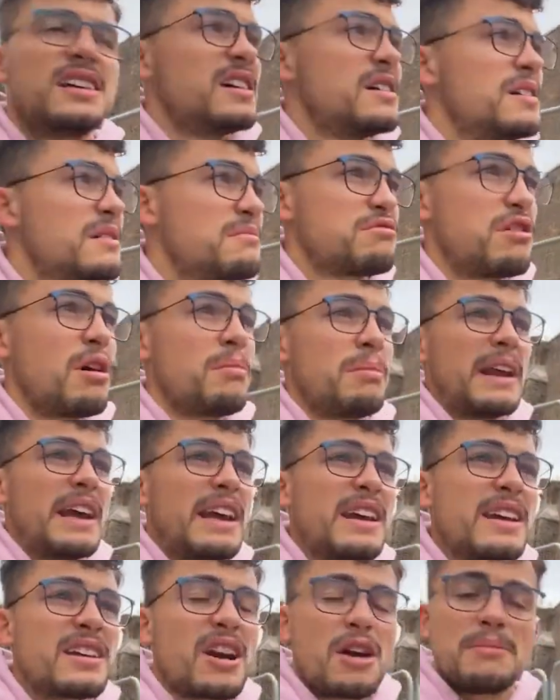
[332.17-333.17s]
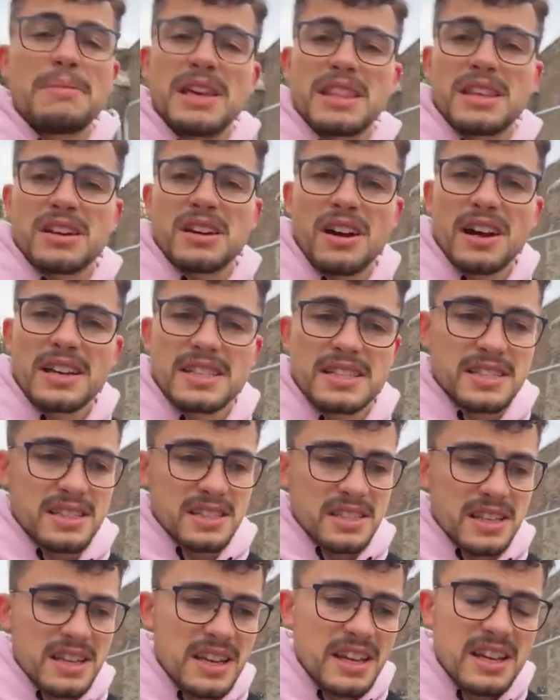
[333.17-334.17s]
probably go meet the guys and
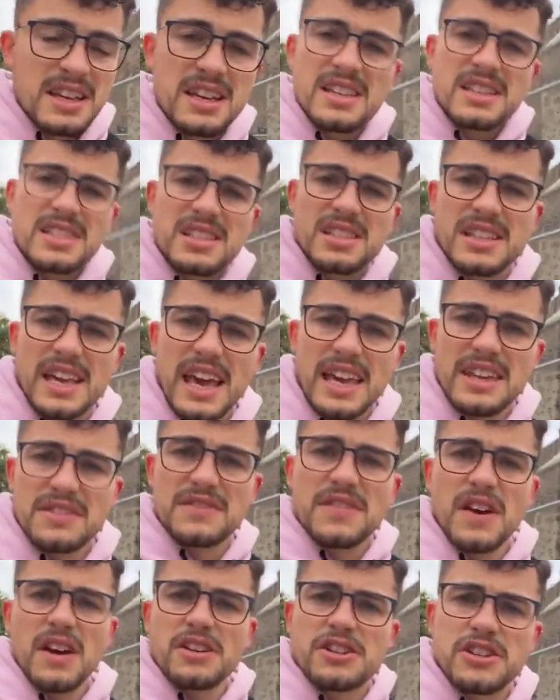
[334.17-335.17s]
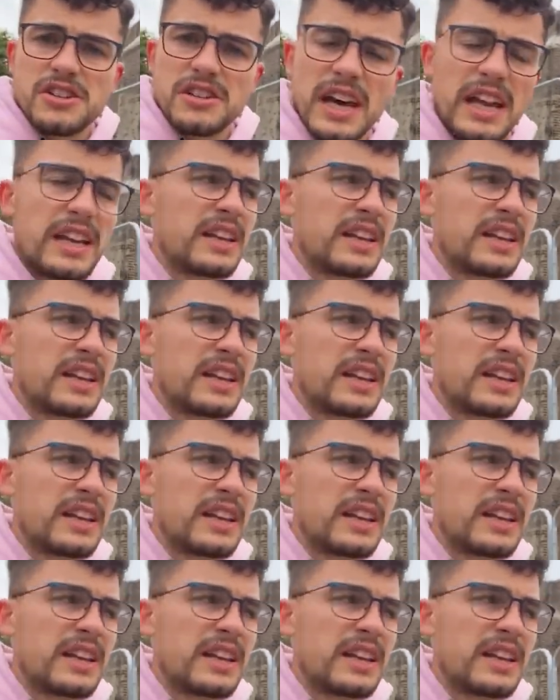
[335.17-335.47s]
get this photo shoot done.